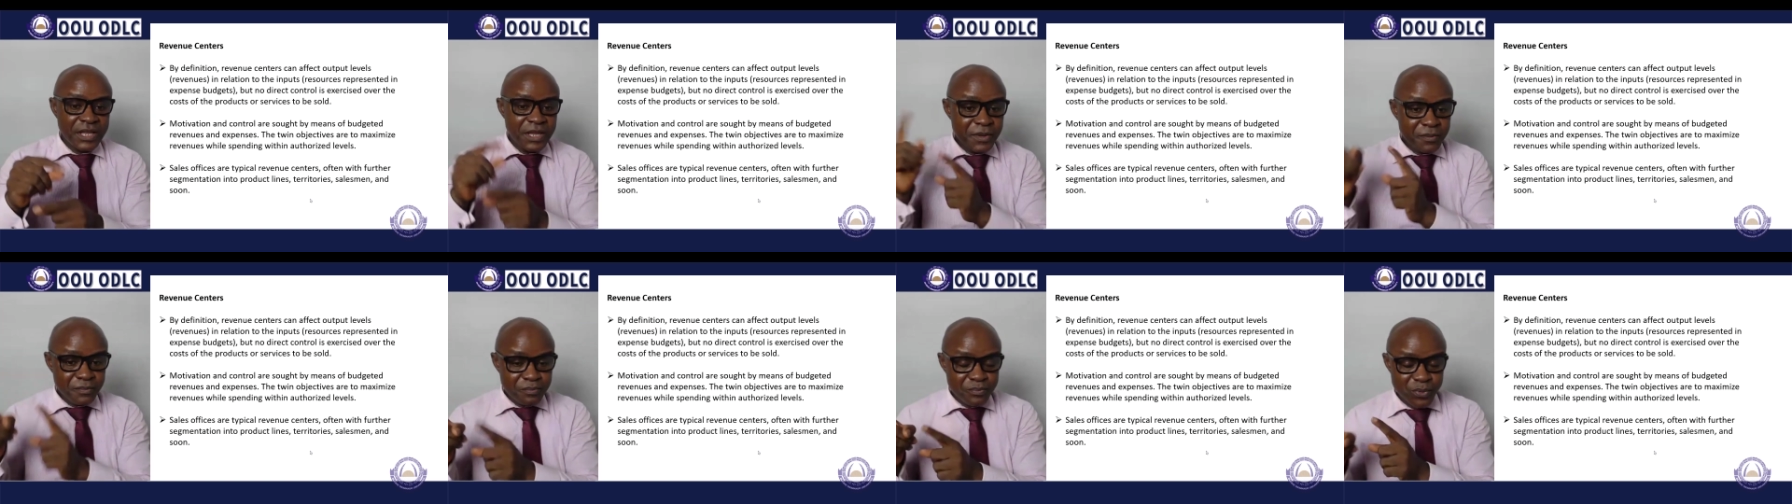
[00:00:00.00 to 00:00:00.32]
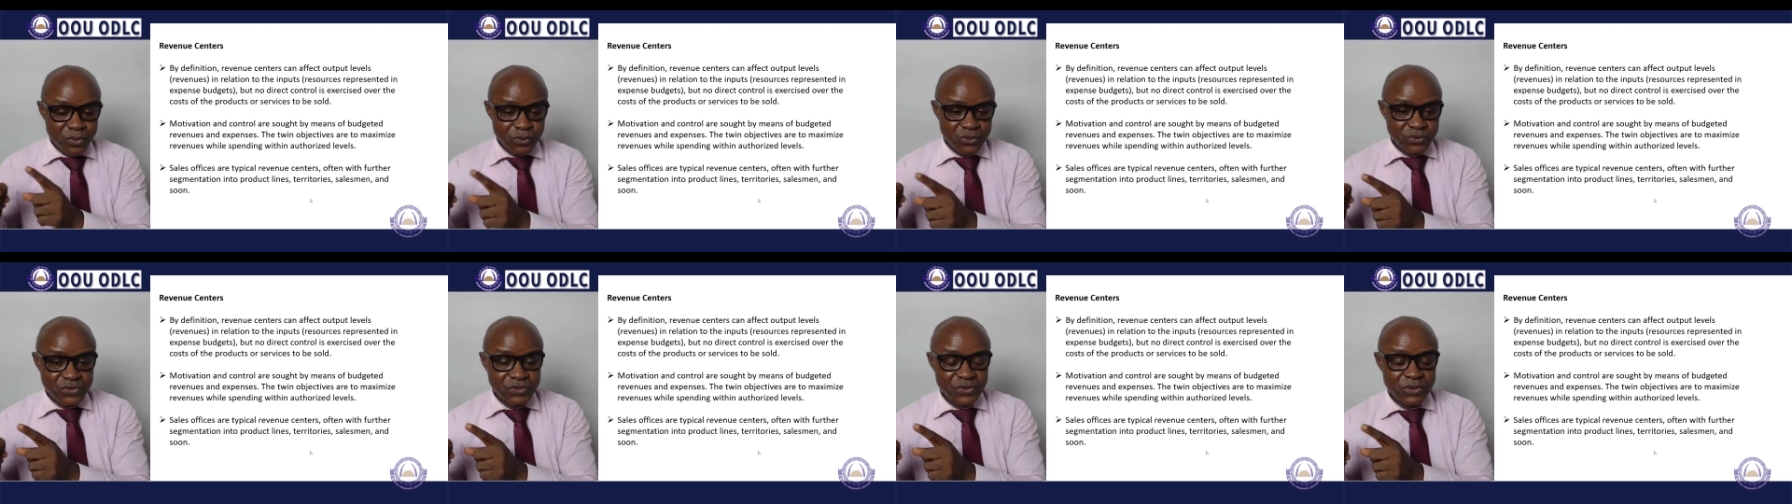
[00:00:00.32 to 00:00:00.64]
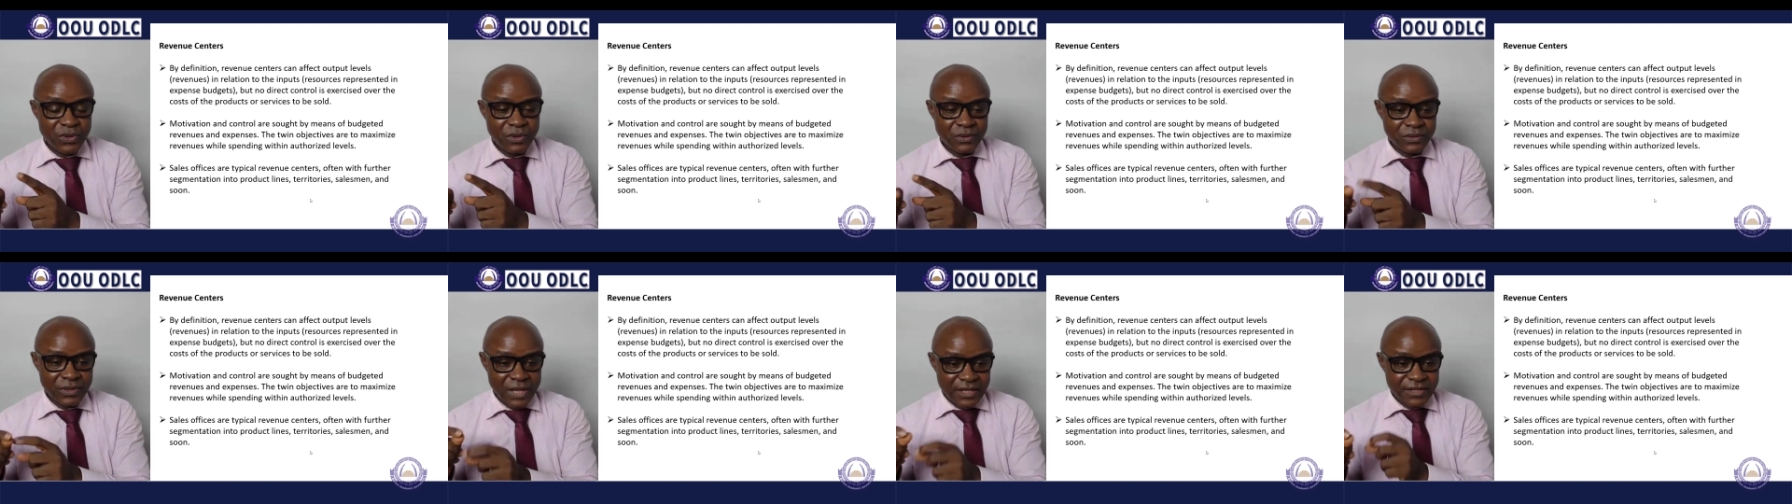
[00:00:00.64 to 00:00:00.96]
input,
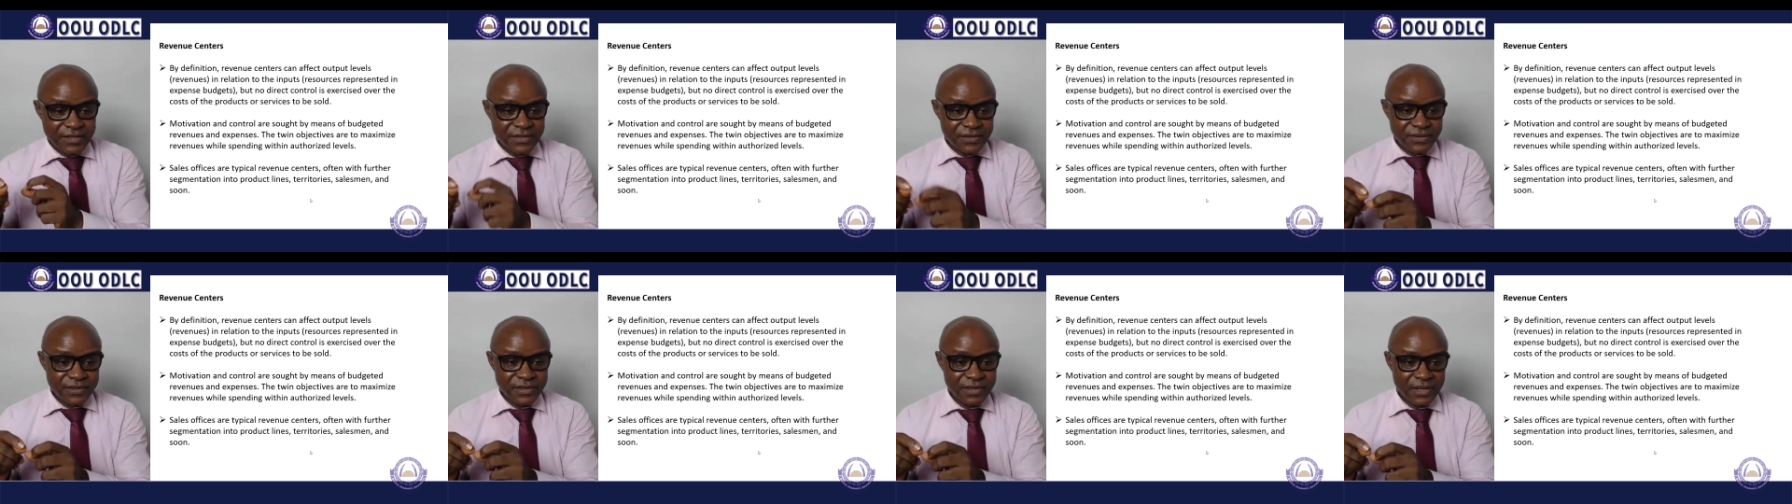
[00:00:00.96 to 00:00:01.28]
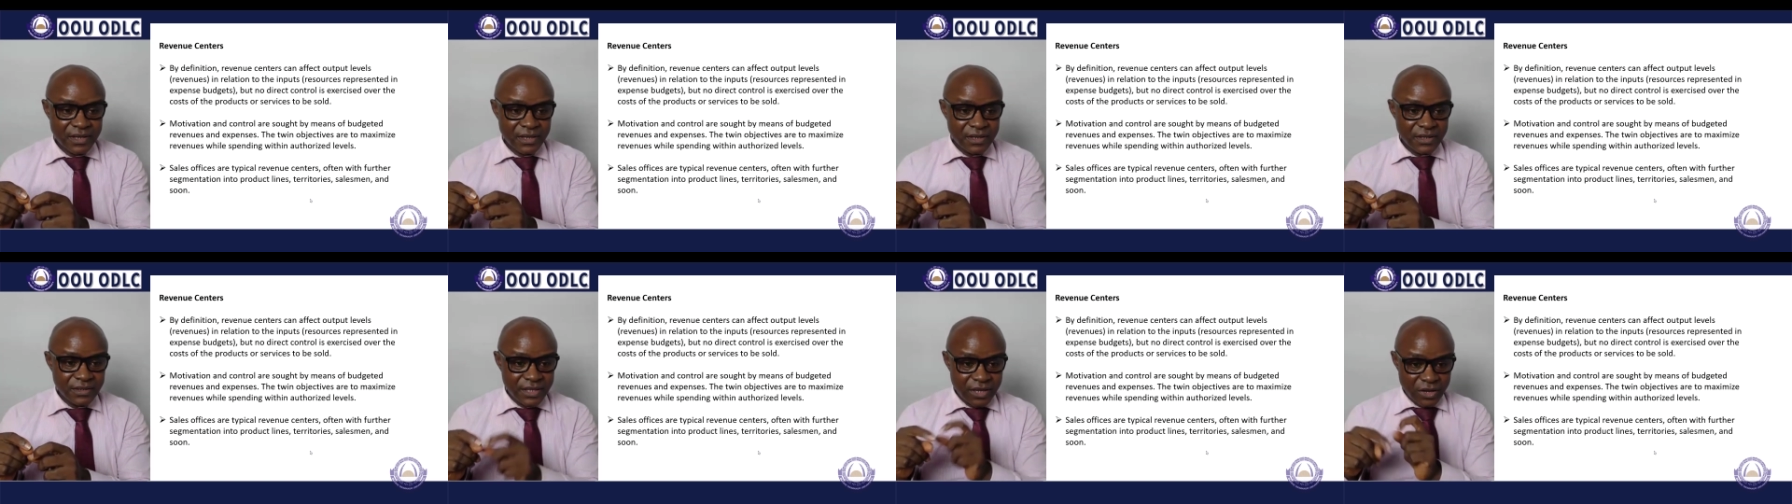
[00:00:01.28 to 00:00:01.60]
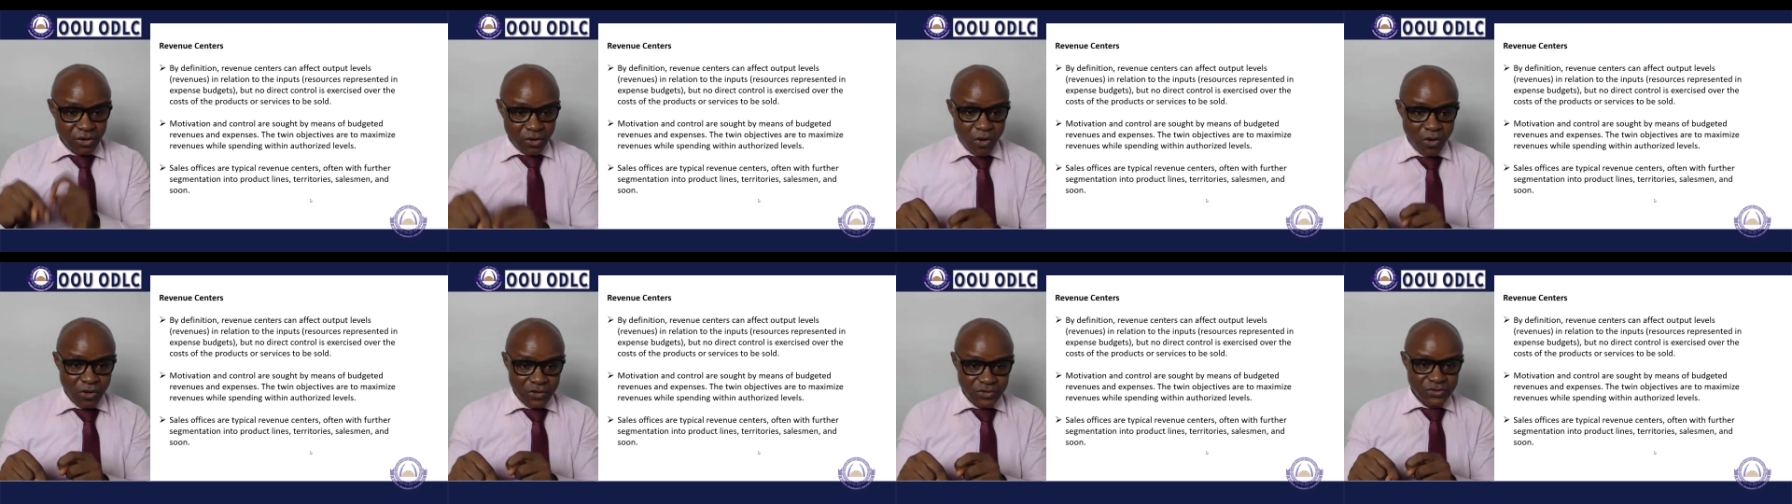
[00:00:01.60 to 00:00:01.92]
that is the
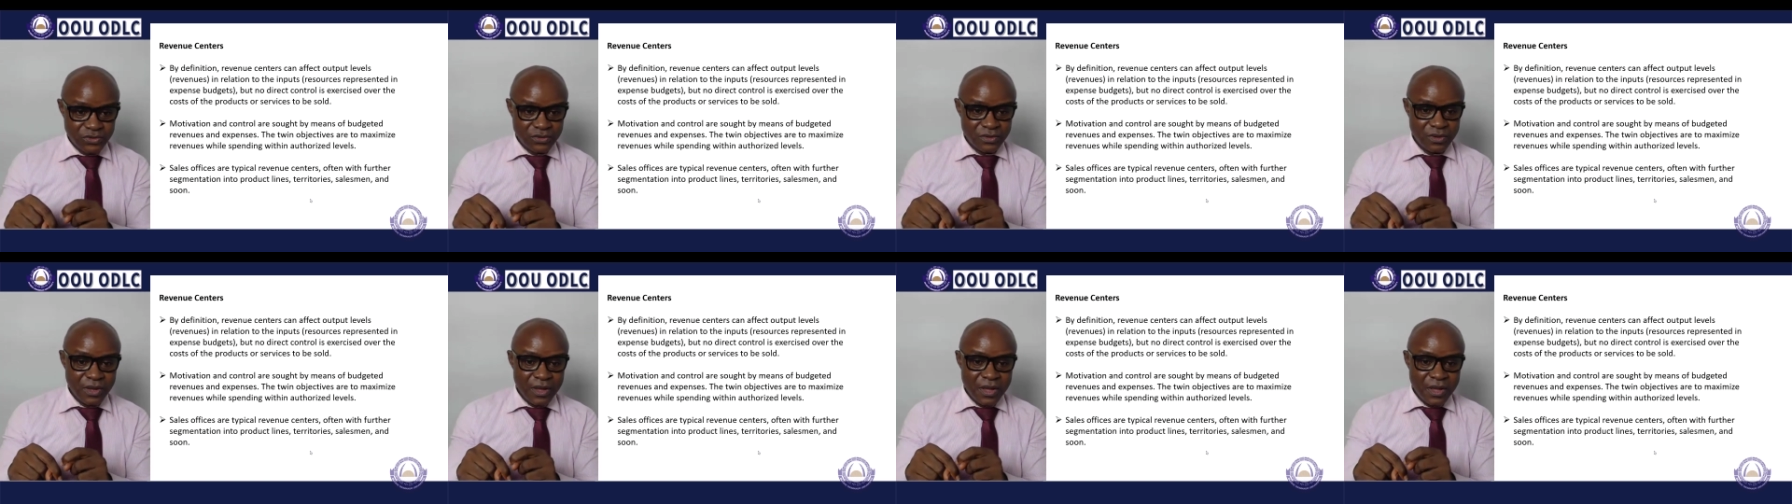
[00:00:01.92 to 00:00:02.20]
cost.